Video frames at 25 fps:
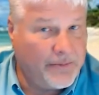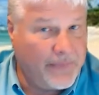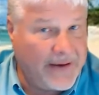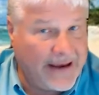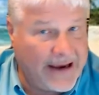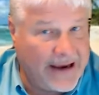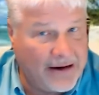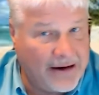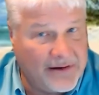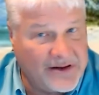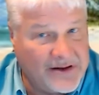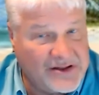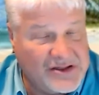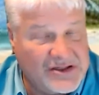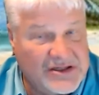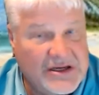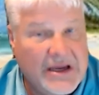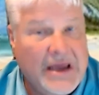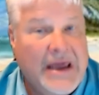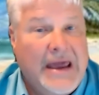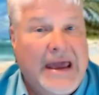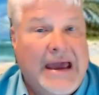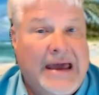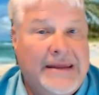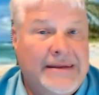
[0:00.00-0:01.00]
parents
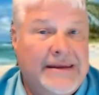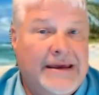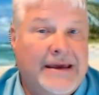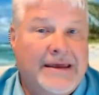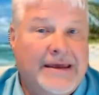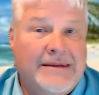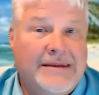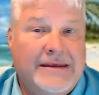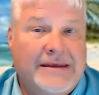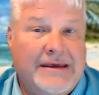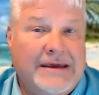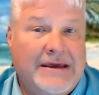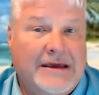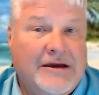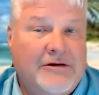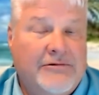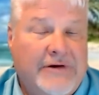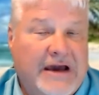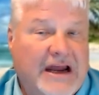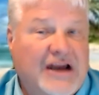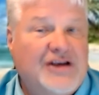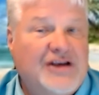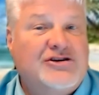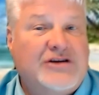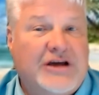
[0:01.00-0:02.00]
and then the
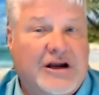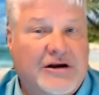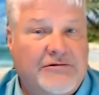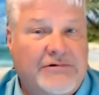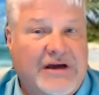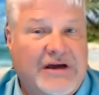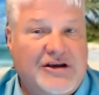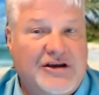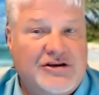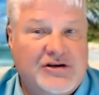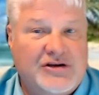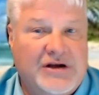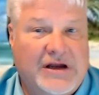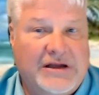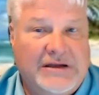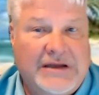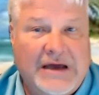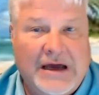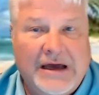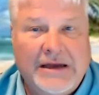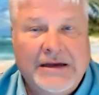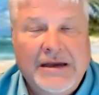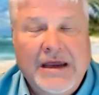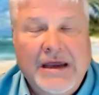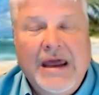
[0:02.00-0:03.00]
greatest generation had
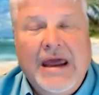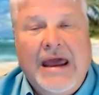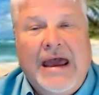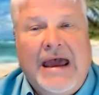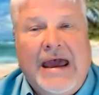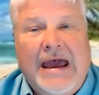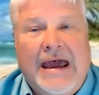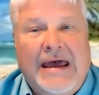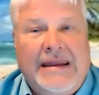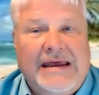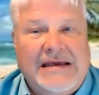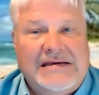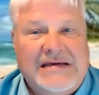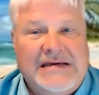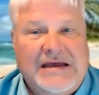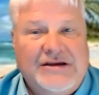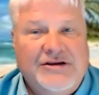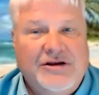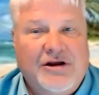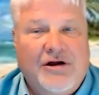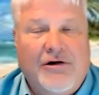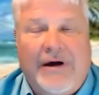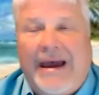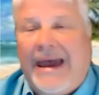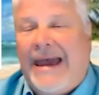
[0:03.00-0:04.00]
done, and they said,
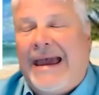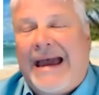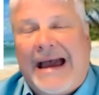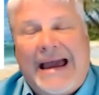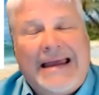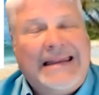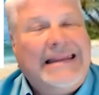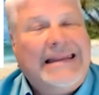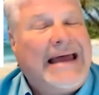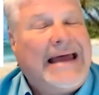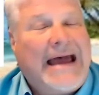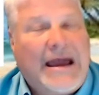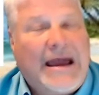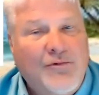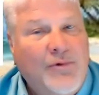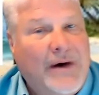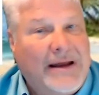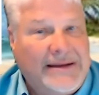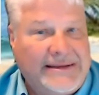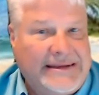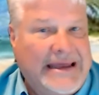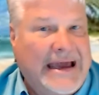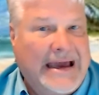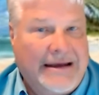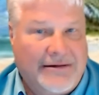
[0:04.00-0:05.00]
hey, I
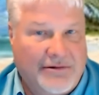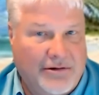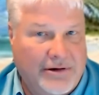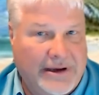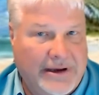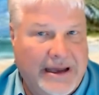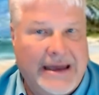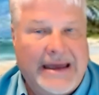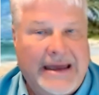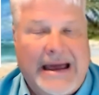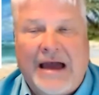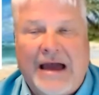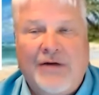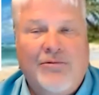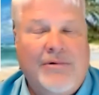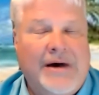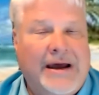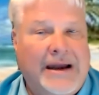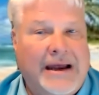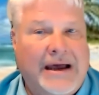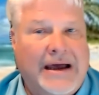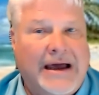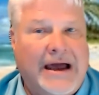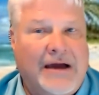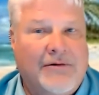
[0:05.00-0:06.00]
want that. Okay, I
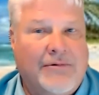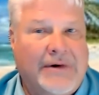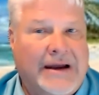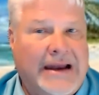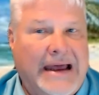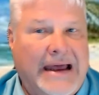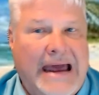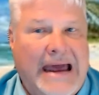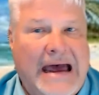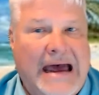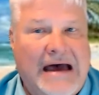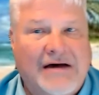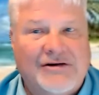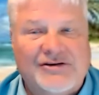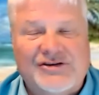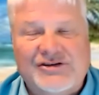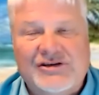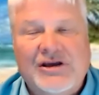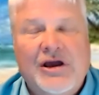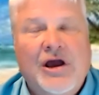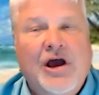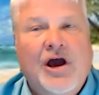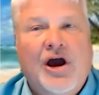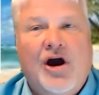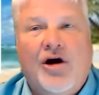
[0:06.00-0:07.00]
want a house
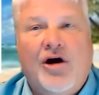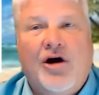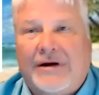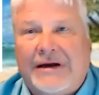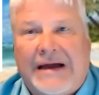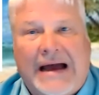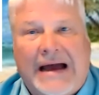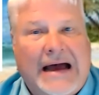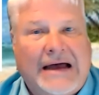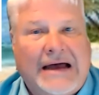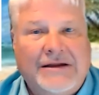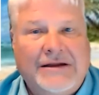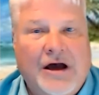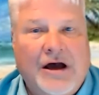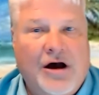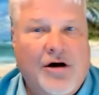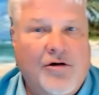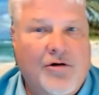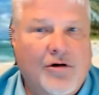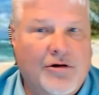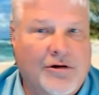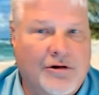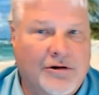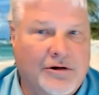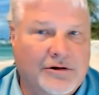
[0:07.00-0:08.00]
or a
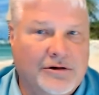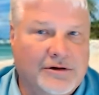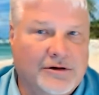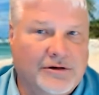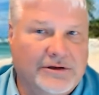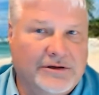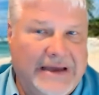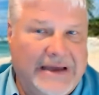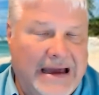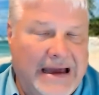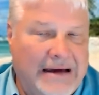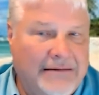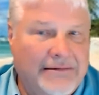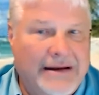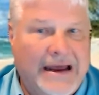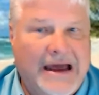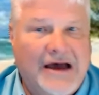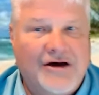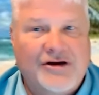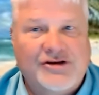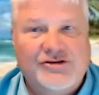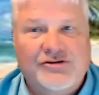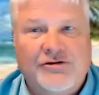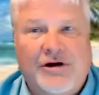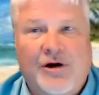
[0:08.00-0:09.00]
condo or a
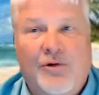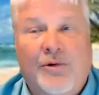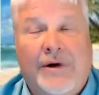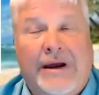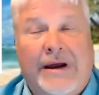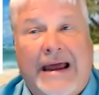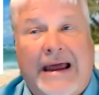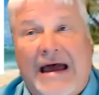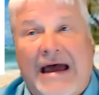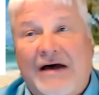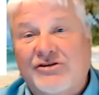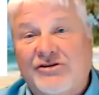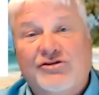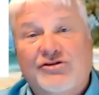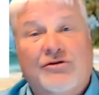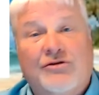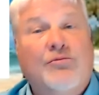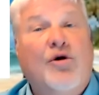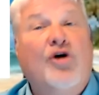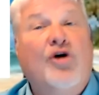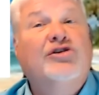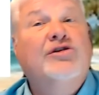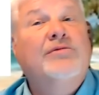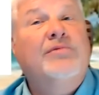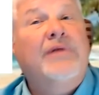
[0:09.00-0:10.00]
townhouse, or I want a house or
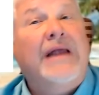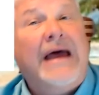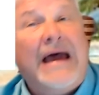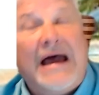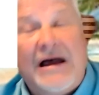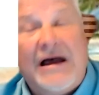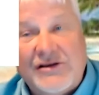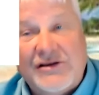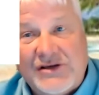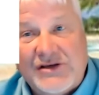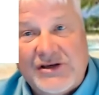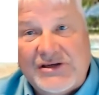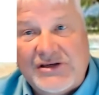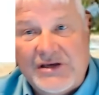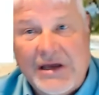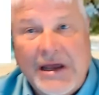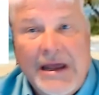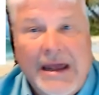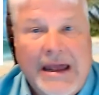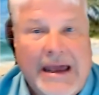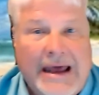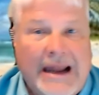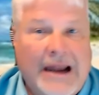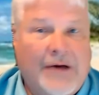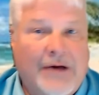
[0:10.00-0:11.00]
multiple houses,
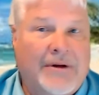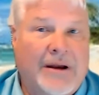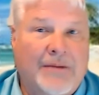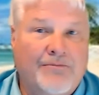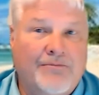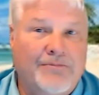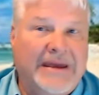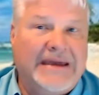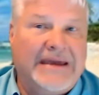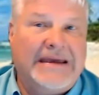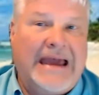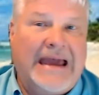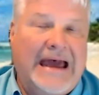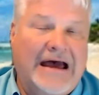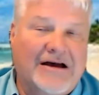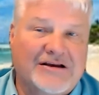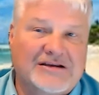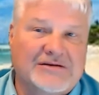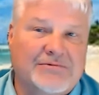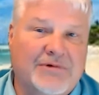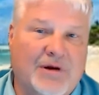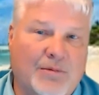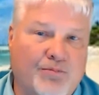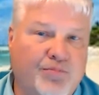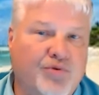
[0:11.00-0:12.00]
and I want a big
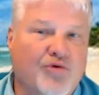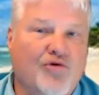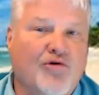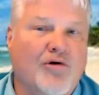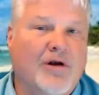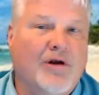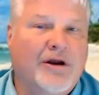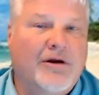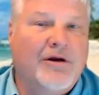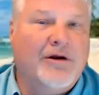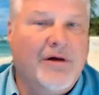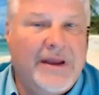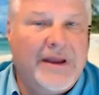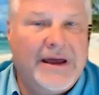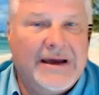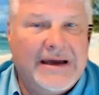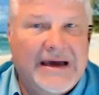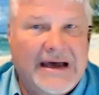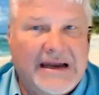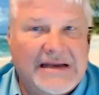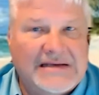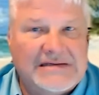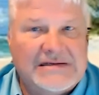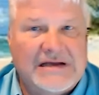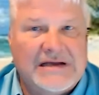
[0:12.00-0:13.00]
house with a pool and all that
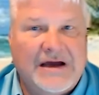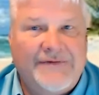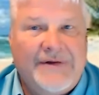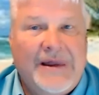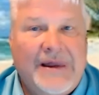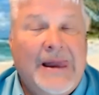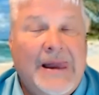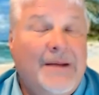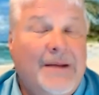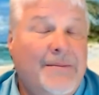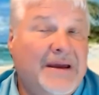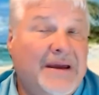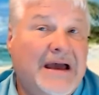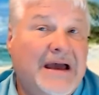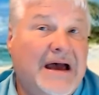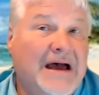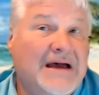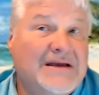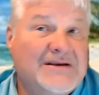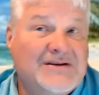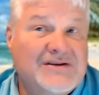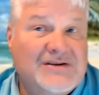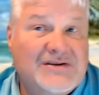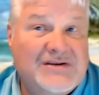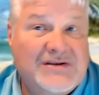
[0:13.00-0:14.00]
kind of stuff,
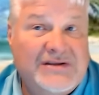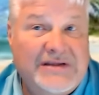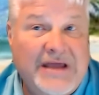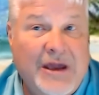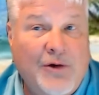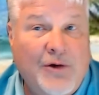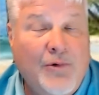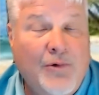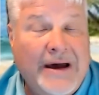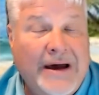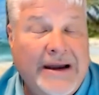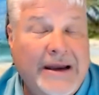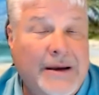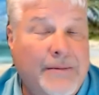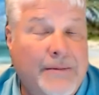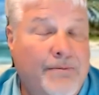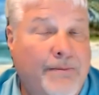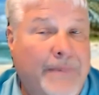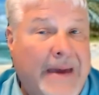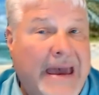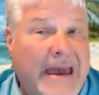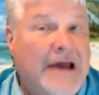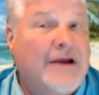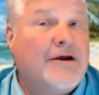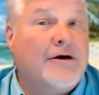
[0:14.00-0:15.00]
because they wanted
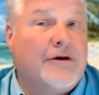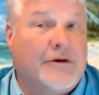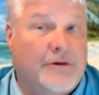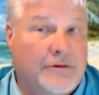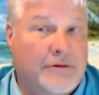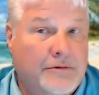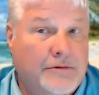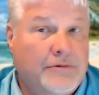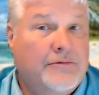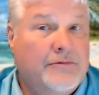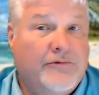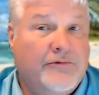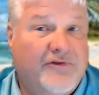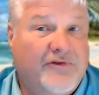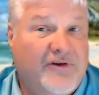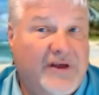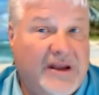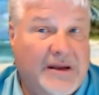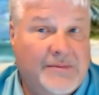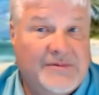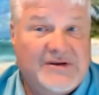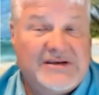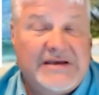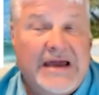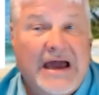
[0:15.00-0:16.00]
better for
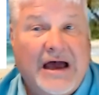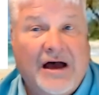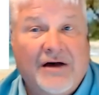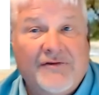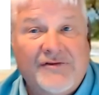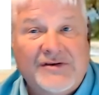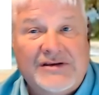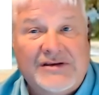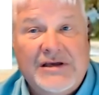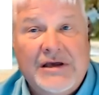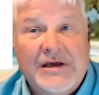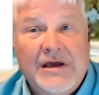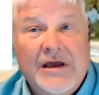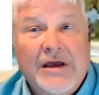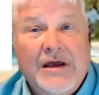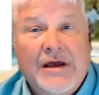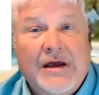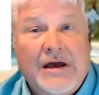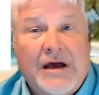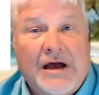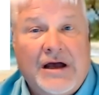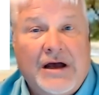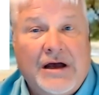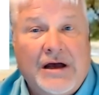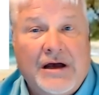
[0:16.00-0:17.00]
themselves.
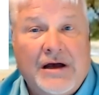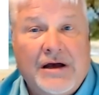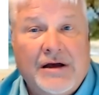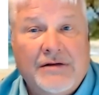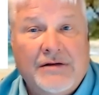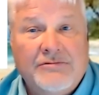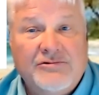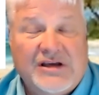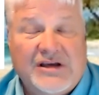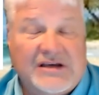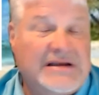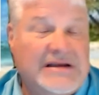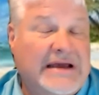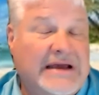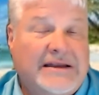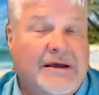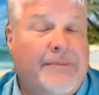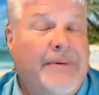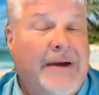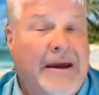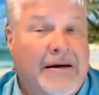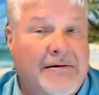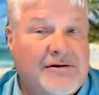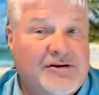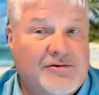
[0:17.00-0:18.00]
Just like their
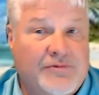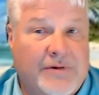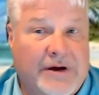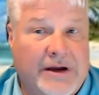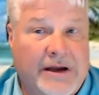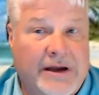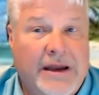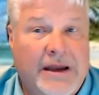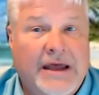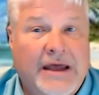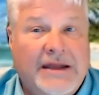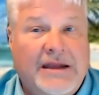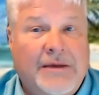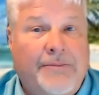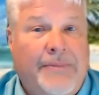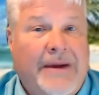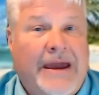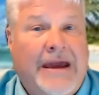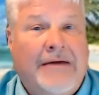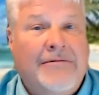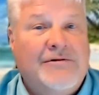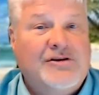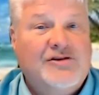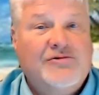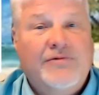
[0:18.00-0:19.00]
parents wanted. Their
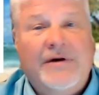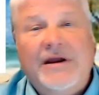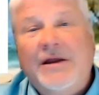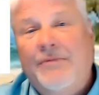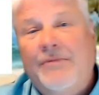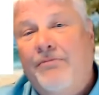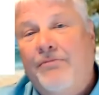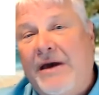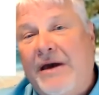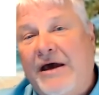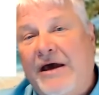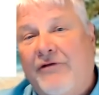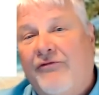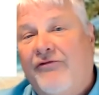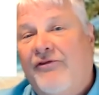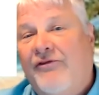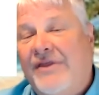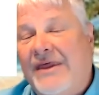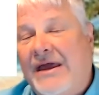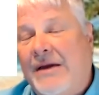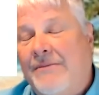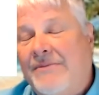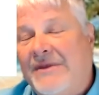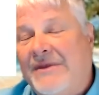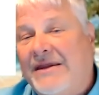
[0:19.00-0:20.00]
parents wanted better for
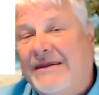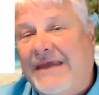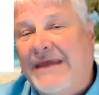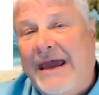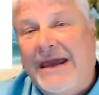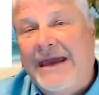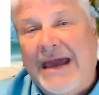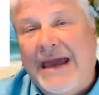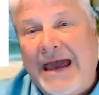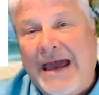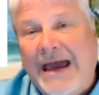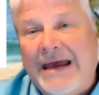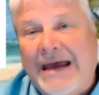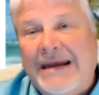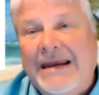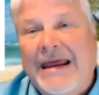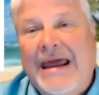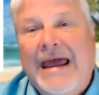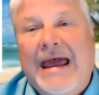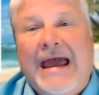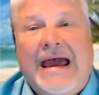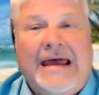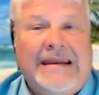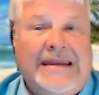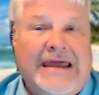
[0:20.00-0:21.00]
them than they had,
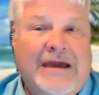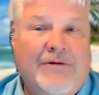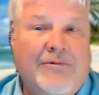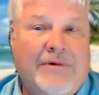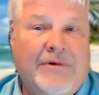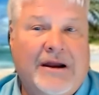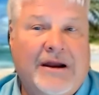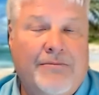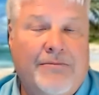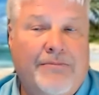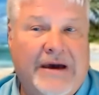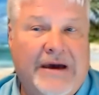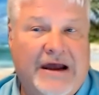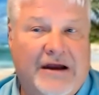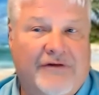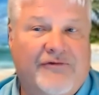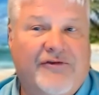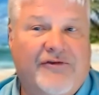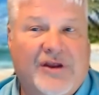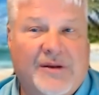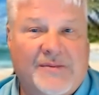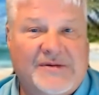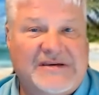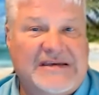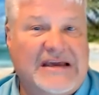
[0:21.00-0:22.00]
and they wanted better
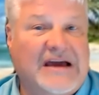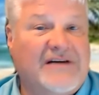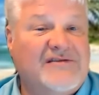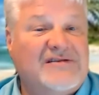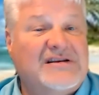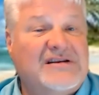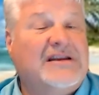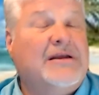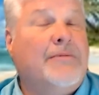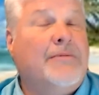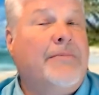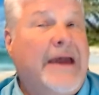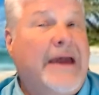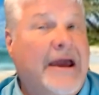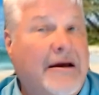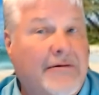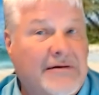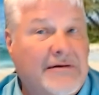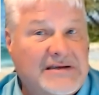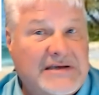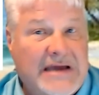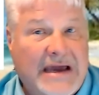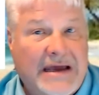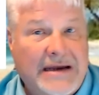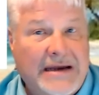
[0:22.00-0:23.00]
for themselves than their
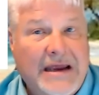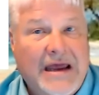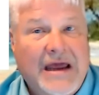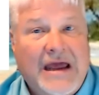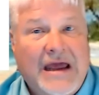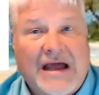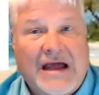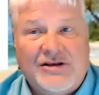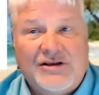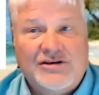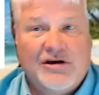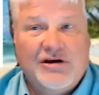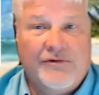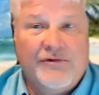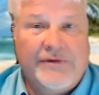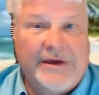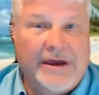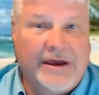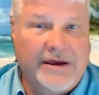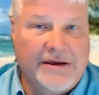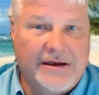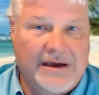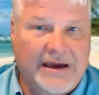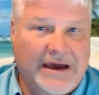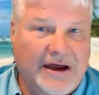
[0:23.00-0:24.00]
parents had. And so
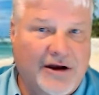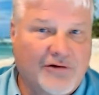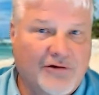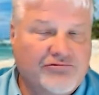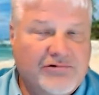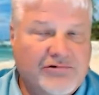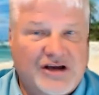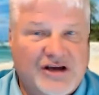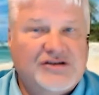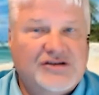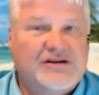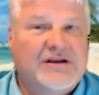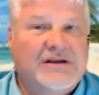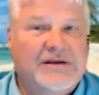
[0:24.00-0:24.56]
they kind of rushed